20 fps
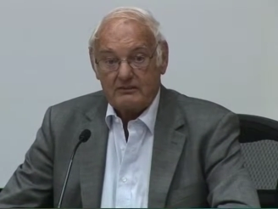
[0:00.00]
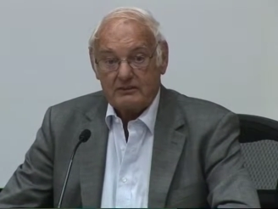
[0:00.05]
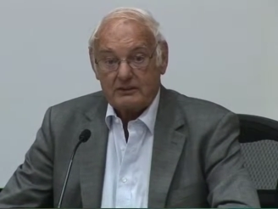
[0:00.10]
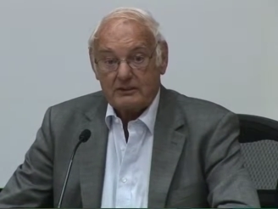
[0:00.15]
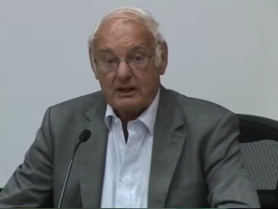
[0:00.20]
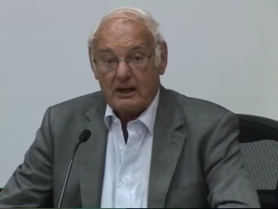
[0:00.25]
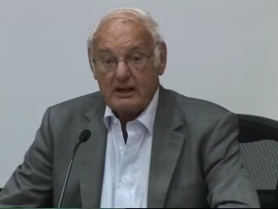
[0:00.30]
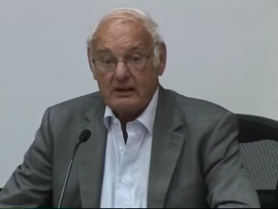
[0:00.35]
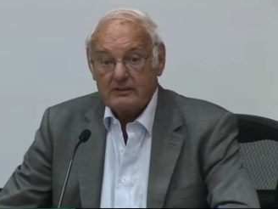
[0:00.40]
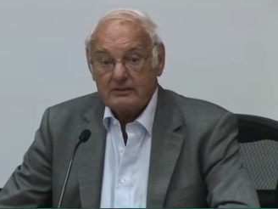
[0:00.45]

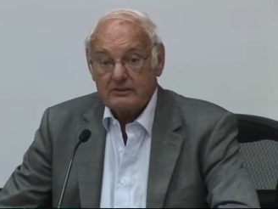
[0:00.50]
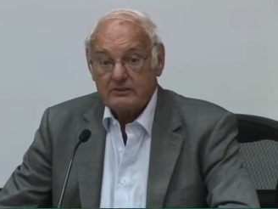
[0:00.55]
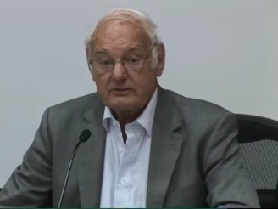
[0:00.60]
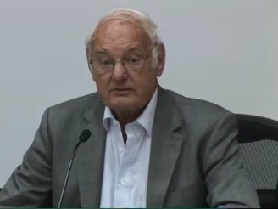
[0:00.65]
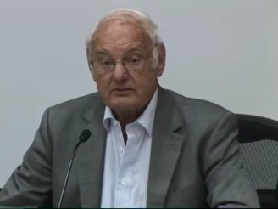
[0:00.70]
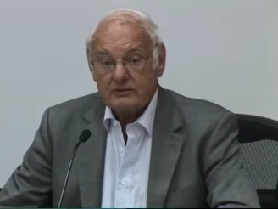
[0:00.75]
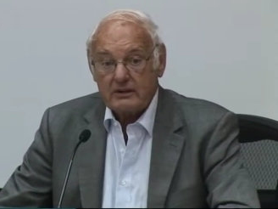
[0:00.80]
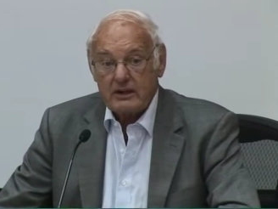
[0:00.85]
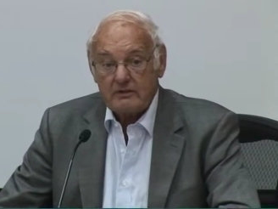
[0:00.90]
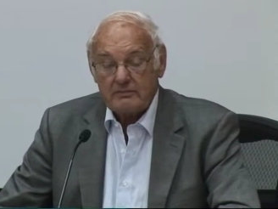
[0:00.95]
varieties
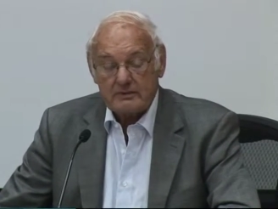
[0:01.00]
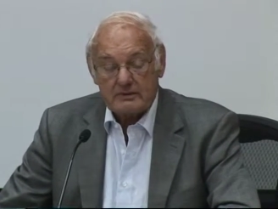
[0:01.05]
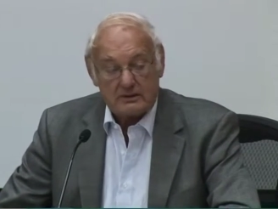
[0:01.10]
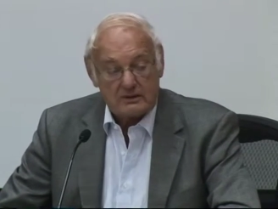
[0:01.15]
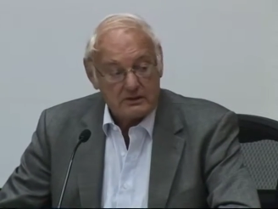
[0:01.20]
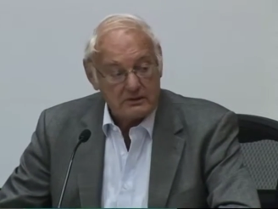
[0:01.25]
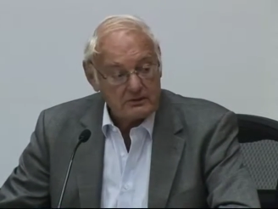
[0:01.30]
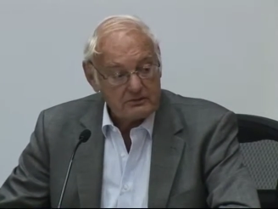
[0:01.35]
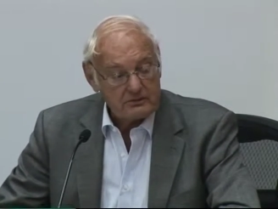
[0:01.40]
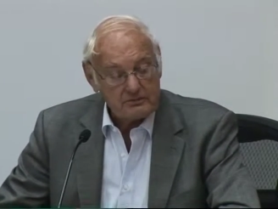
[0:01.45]
of
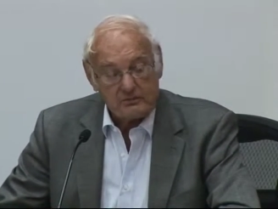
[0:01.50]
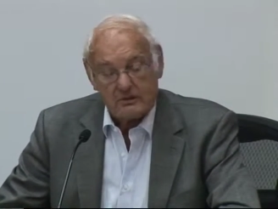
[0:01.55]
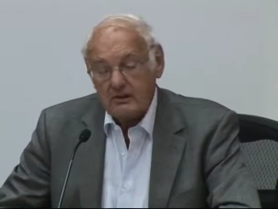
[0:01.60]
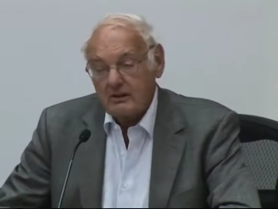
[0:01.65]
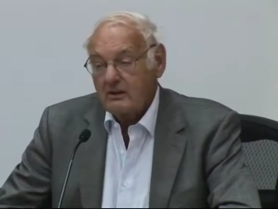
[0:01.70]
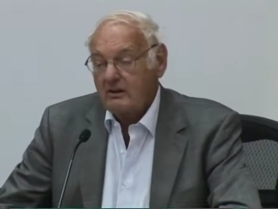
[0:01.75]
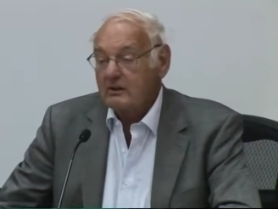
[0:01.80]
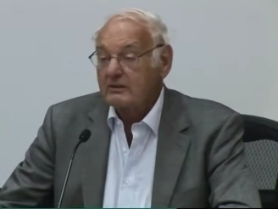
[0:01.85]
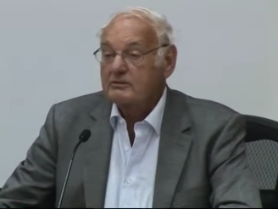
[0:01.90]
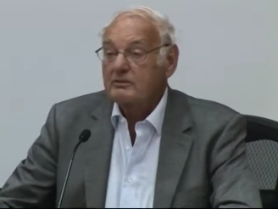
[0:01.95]
capitalism,
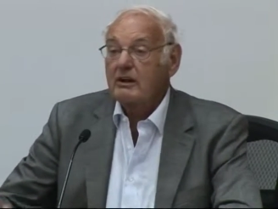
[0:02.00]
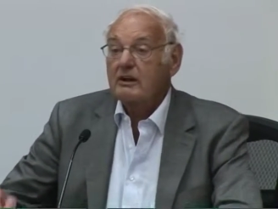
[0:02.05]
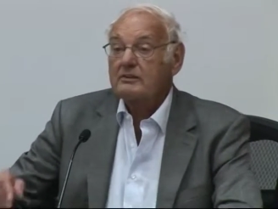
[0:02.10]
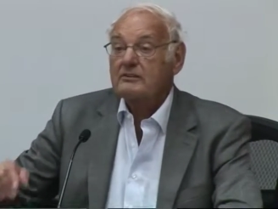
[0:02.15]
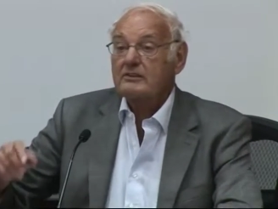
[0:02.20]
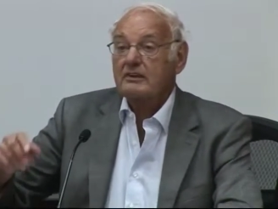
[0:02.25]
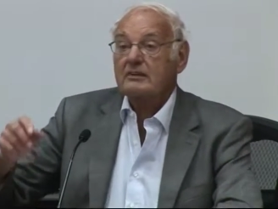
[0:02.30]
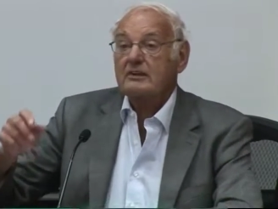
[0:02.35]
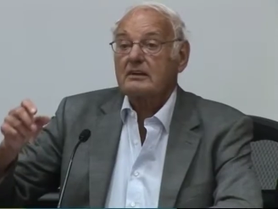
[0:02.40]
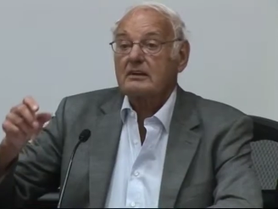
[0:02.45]
a
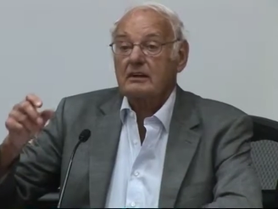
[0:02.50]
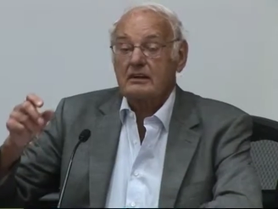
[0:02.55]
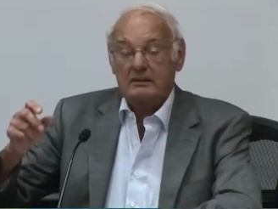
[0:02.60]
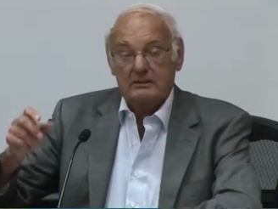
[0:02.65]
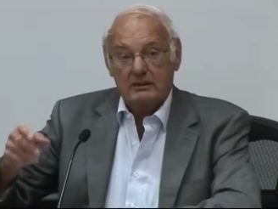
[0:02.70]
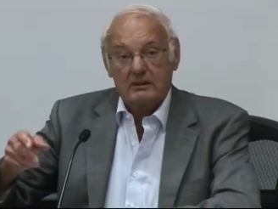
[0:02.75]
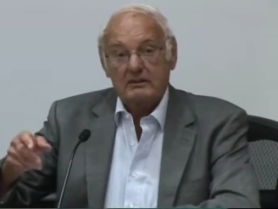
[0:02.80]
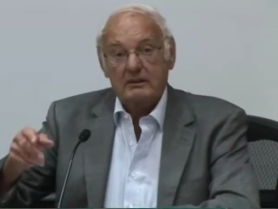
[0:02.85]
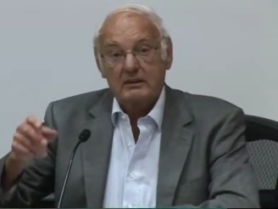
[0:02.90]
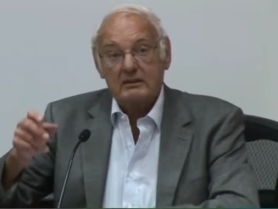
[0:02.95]
uh,
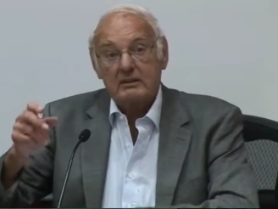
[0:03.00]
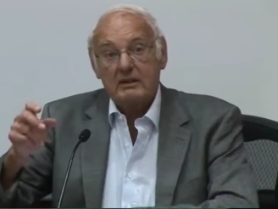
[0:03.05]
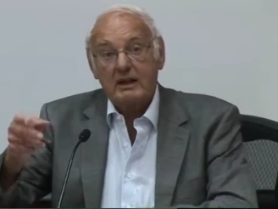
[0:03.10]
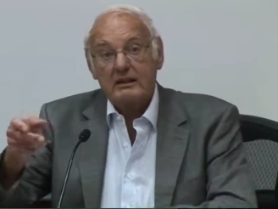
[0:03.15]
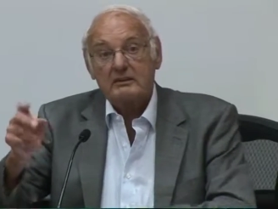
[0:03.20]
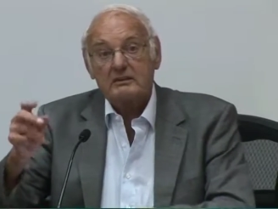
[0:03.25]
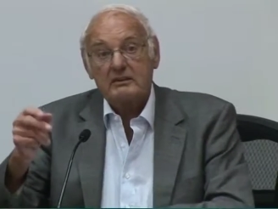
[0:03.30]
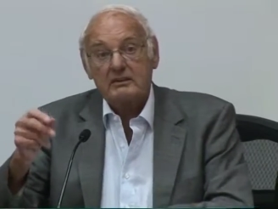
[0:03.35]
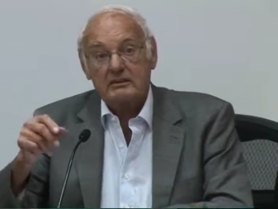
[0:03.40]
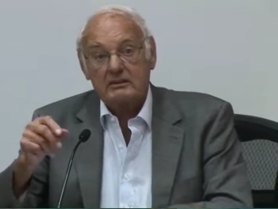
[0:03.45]
an
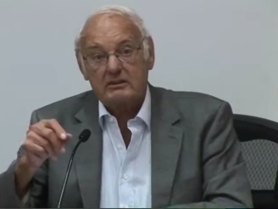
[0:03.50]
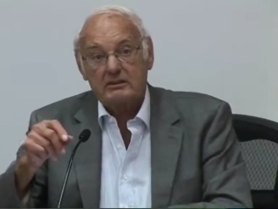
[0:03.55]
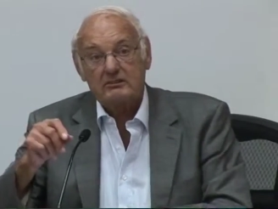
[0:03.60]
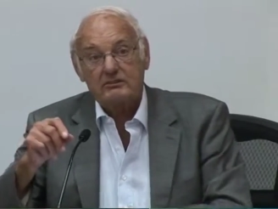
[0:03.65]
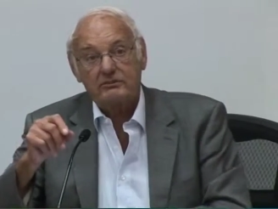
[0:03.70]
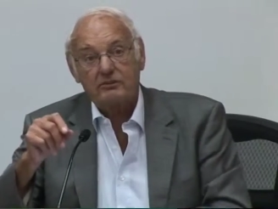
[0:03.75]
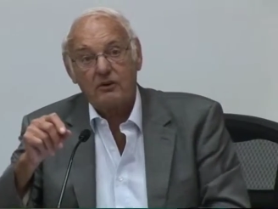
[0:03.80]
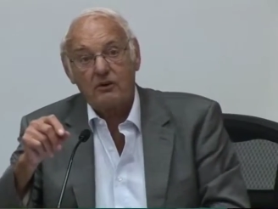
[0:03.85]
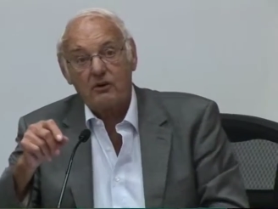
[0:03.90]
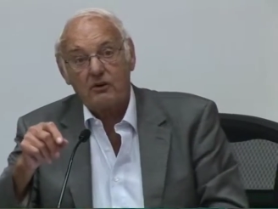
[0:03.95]
Atlantic
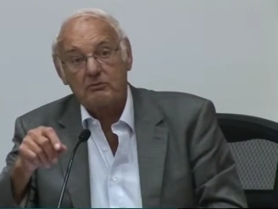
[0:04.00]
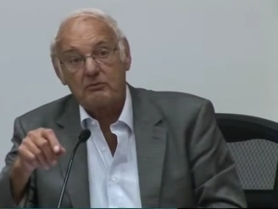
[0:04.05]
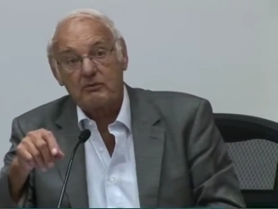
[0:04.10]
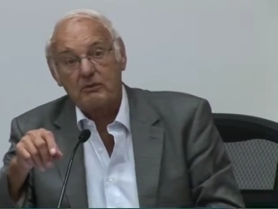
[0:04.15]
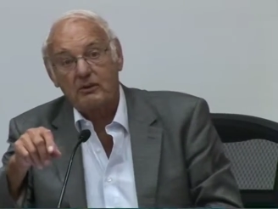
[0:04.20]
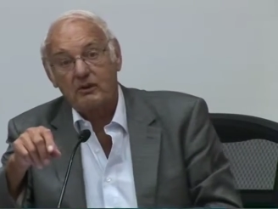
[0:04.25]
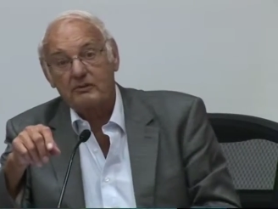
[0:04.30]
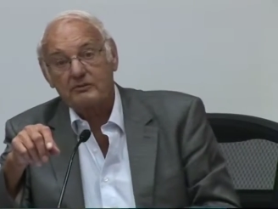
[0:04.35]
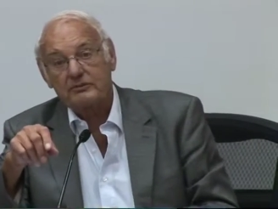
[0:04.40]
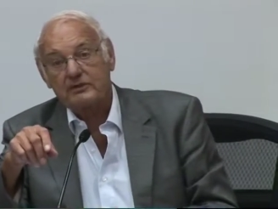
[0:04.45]
form
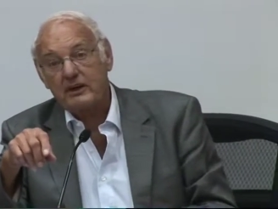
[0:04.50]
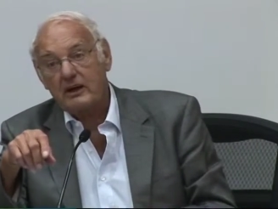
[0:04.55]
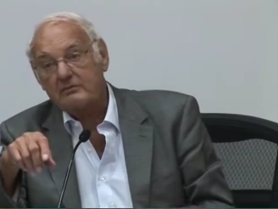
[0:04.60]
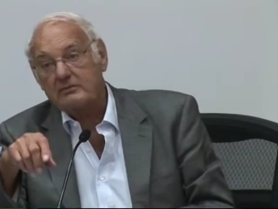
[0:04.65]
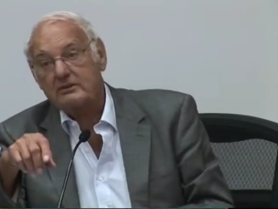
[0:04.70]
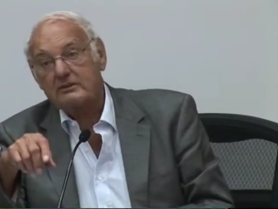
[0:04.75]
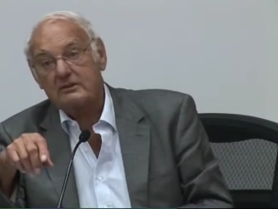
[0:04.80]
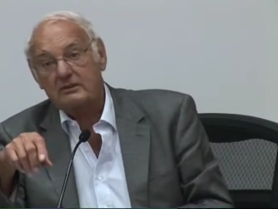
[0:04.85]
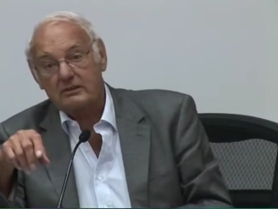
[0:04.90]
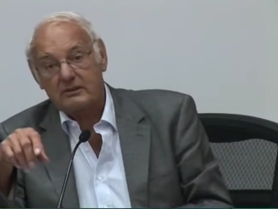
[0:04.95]
of
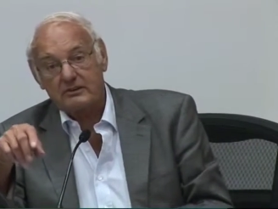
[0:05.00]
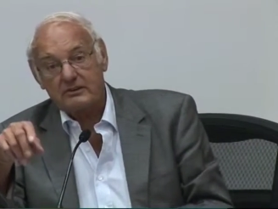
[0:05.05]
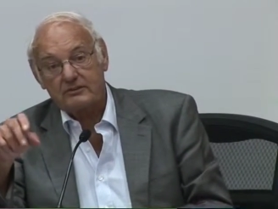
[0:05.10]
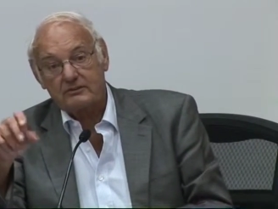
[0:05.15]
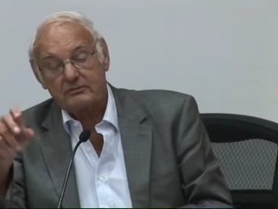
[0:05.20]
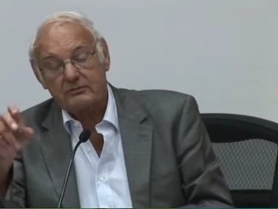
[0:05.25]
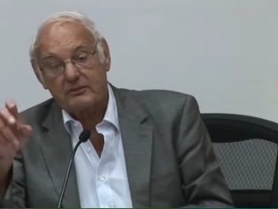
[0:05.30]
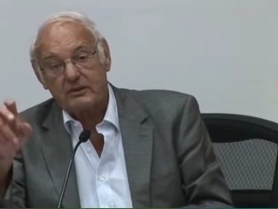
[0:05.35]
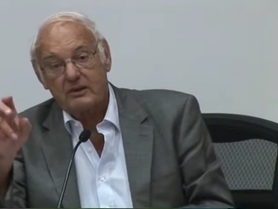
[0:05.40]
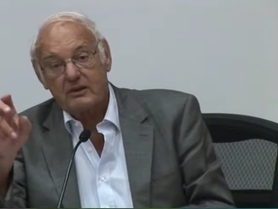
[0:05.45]

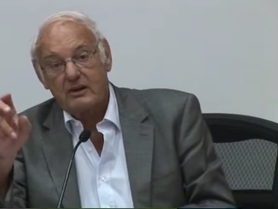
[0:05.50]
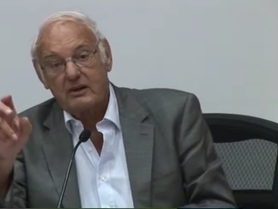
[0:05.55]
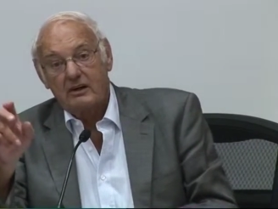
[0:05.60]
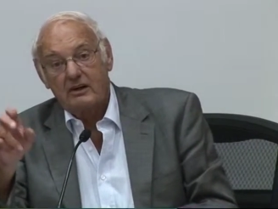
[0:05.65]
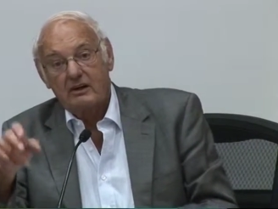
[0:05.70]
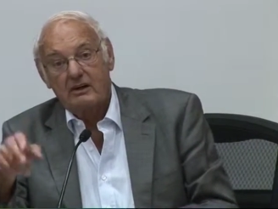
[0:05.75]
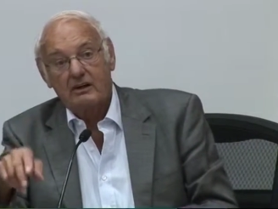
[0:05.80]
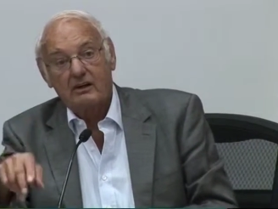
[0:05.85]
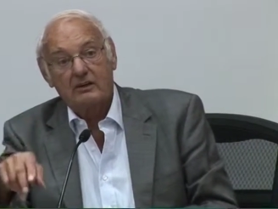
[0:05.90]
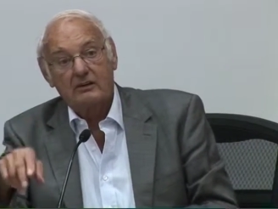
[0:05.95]
capitalism,
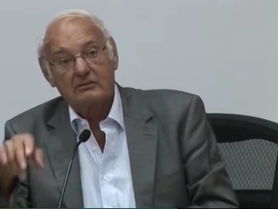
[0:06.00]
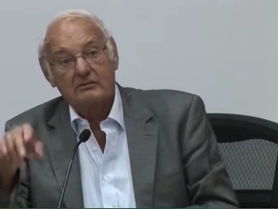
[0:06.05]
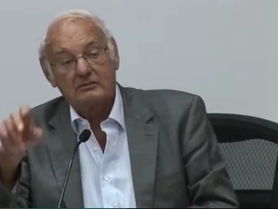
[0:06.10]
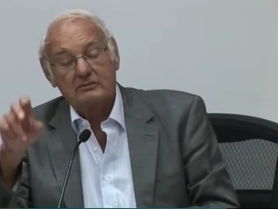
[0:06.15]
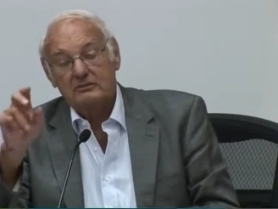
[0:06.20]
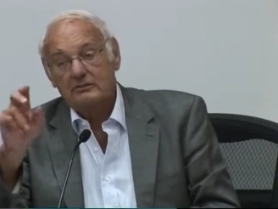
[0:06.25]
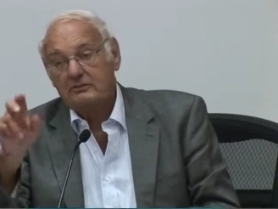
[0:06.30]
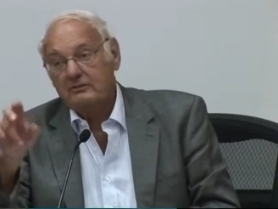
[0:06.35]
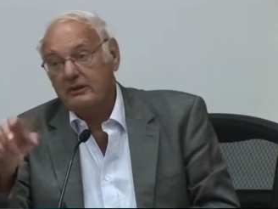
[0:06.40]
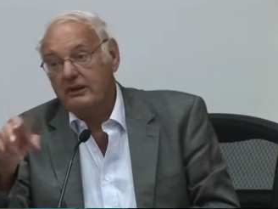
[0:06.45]
uh,
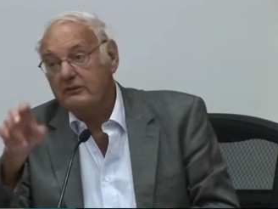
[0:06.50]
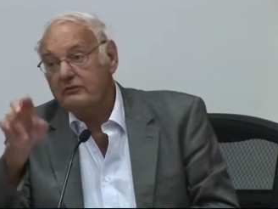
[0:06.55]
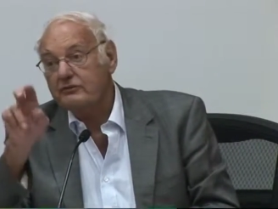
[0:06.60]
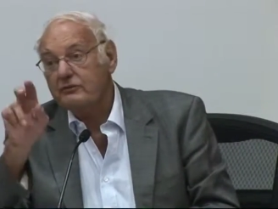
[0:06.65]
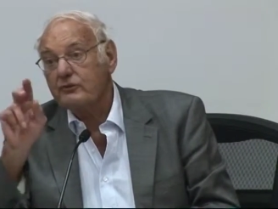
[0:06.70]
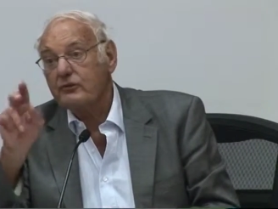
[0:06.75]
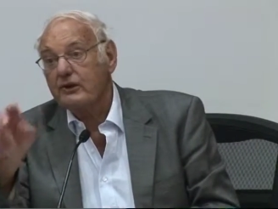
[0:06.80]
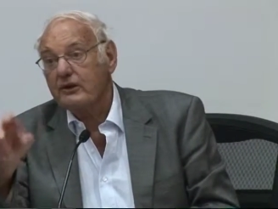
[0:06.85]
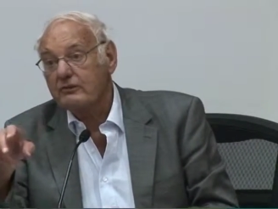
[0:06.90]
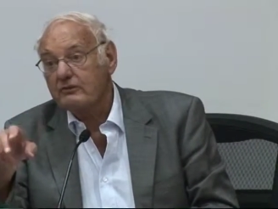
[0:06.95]

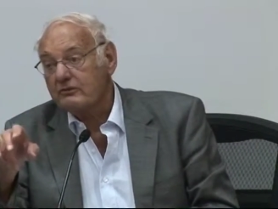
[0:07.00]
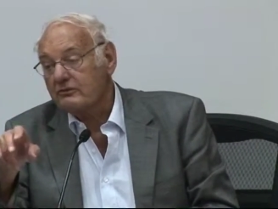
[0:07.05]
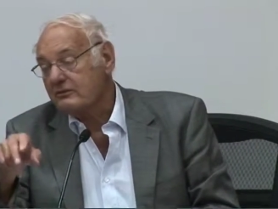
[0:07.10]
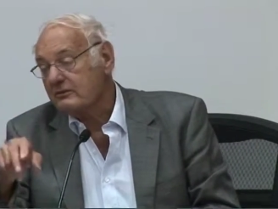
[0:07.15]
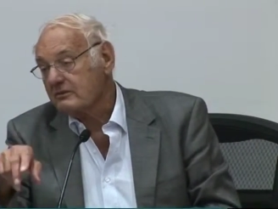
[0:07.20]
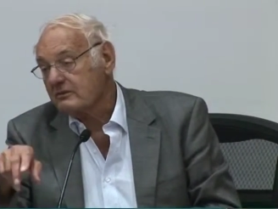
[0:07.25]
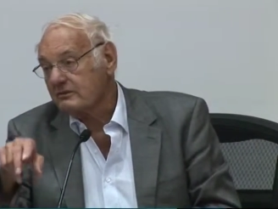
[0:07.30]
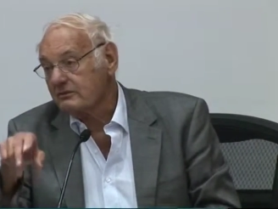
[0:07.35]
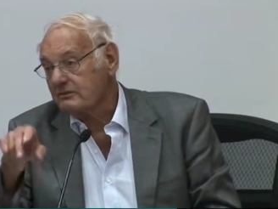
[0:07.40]
influenced